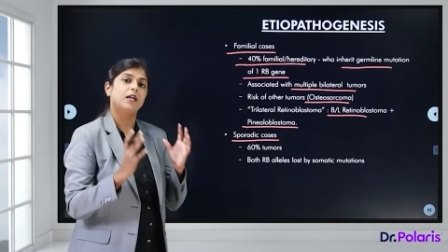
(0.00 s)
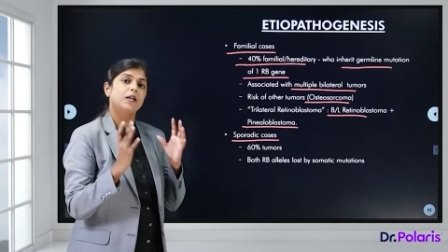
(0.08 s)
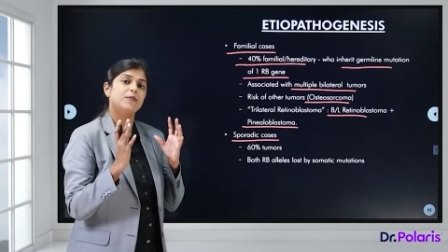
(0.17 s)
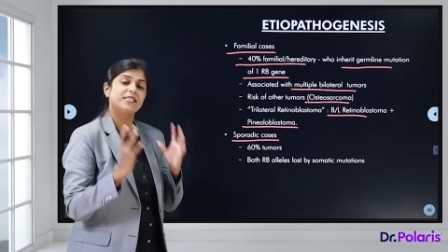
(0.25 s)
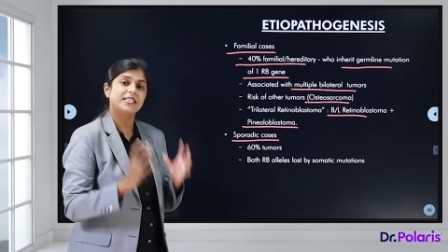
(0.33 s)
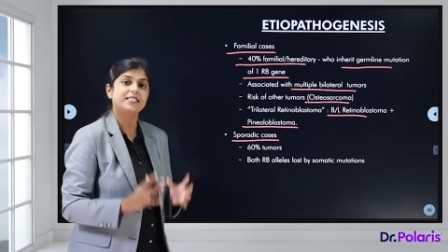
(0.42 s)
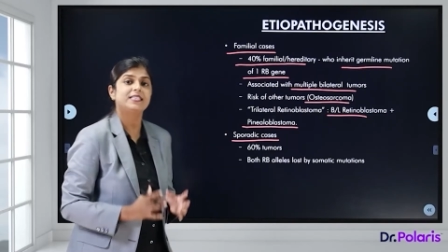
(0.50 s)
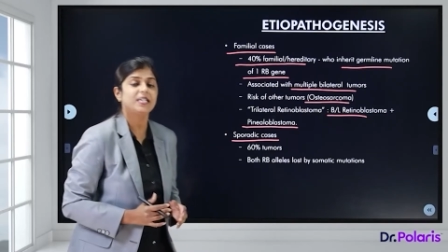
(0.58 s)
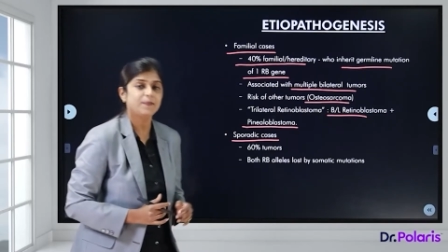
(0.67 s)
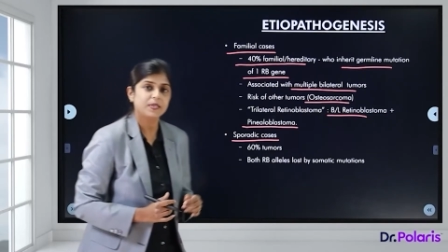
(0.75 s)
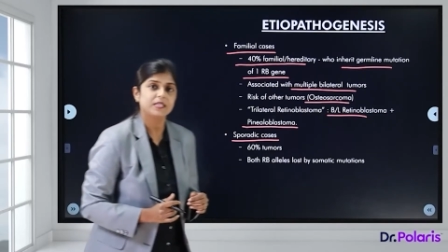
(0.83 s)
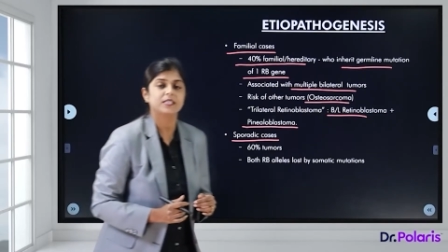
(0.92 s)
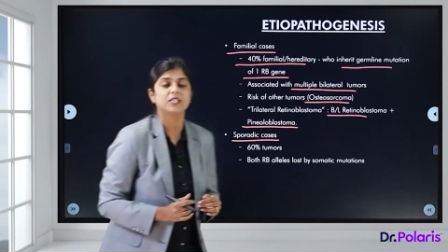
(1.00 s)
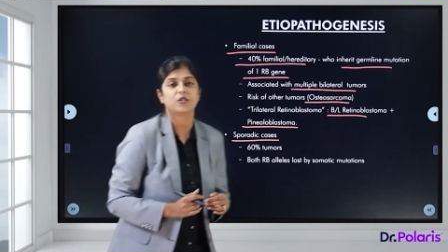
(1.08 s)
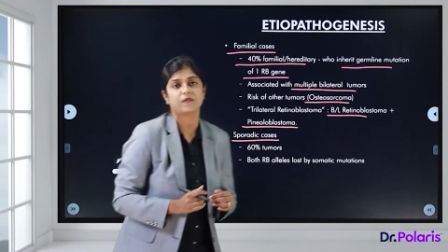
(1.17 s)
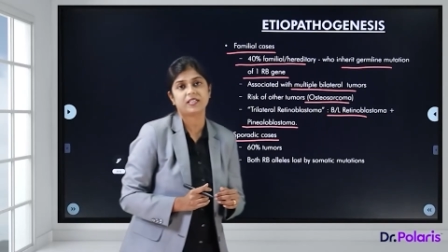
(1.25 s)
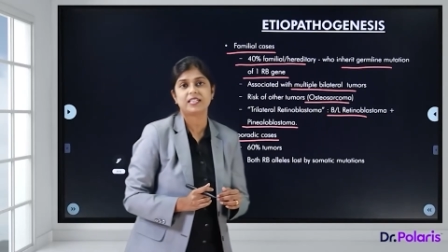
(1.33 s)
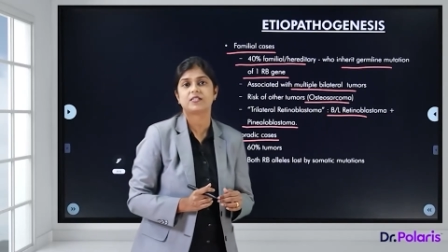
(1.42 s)
Now 60%
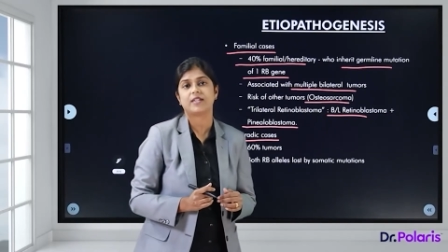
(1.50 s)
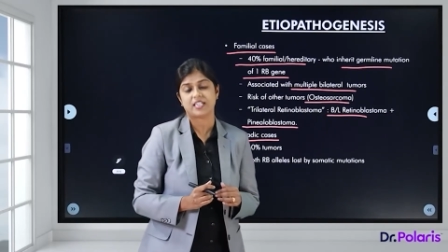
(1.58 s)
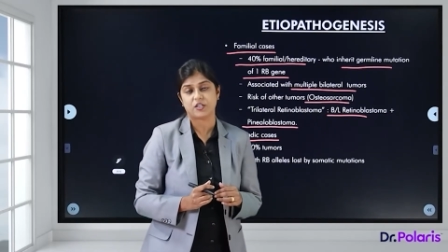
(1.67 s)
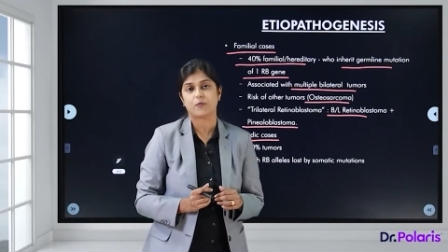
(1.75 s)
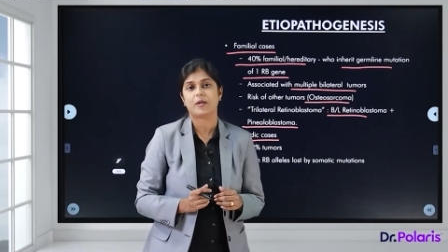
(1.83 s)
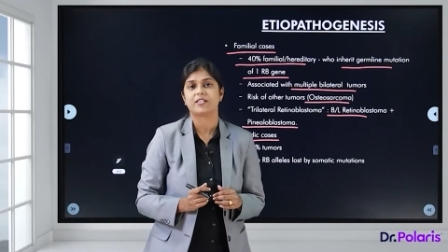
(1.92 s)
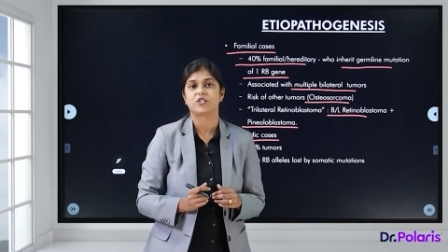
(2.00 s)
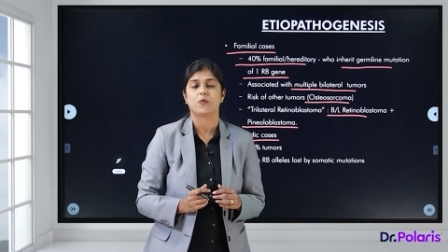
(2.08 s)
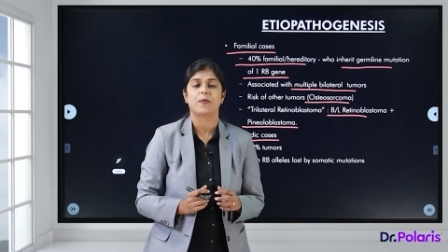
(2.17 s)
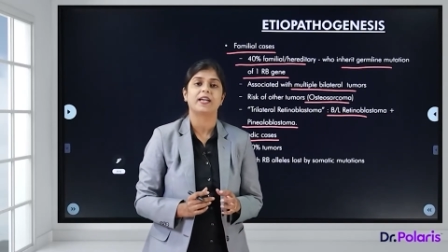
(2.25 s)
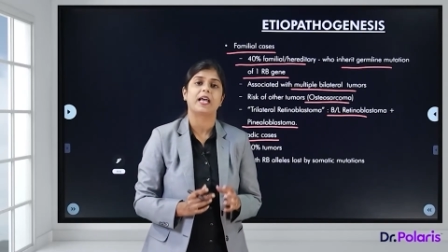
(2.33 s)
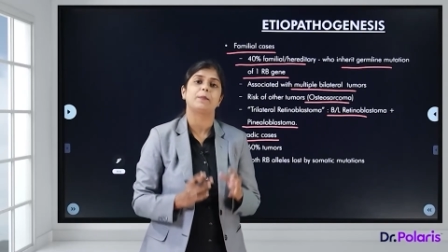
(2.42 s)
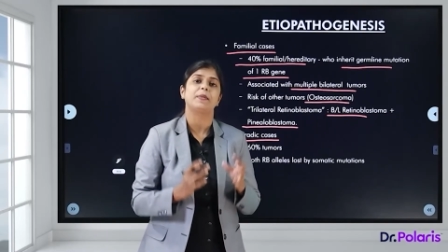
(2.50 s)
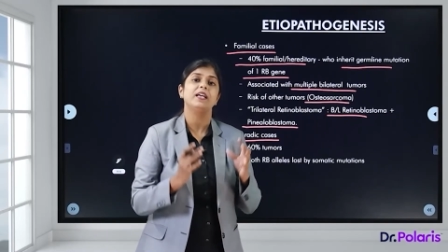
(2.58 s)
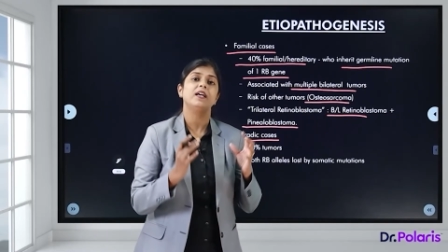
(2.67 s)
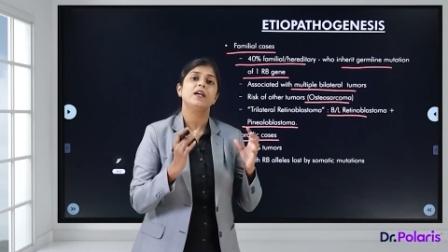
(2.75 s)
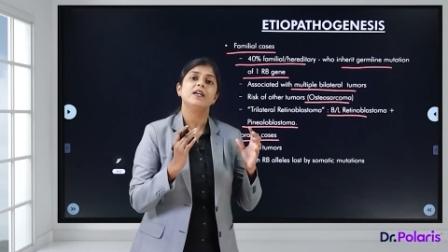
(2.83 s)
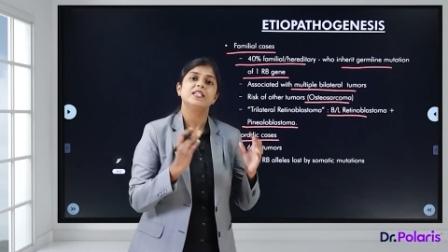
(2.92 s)
of these retinoblastoma can
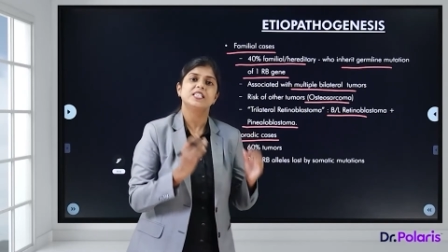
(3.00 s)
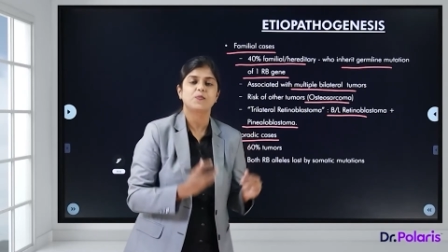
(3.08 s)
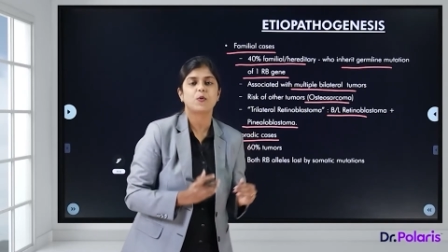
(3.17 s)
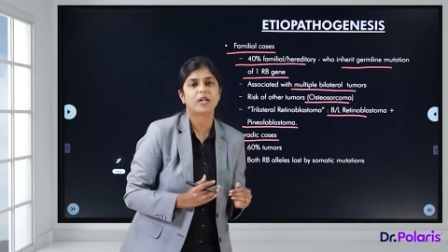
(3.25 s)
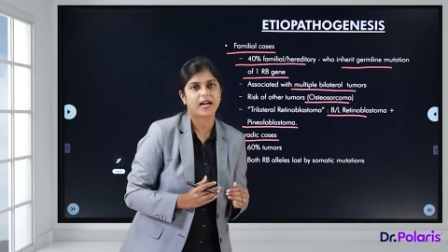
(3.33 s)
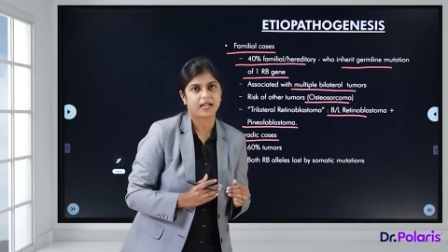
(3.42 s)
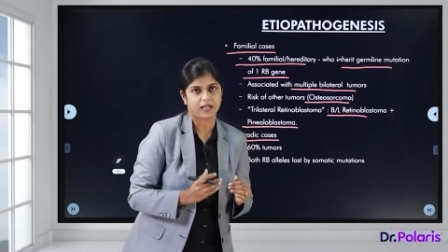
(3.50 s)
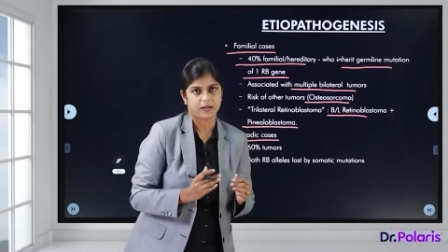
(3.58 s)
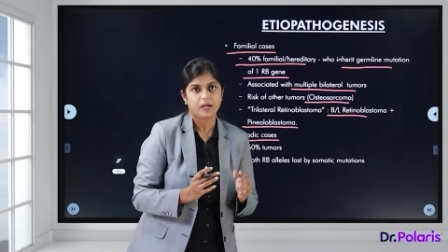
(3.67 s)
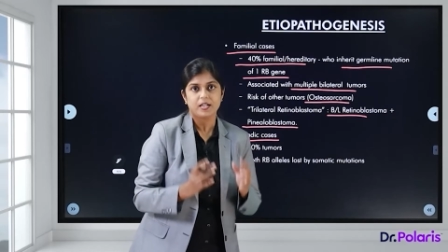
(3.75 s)
be sporadic.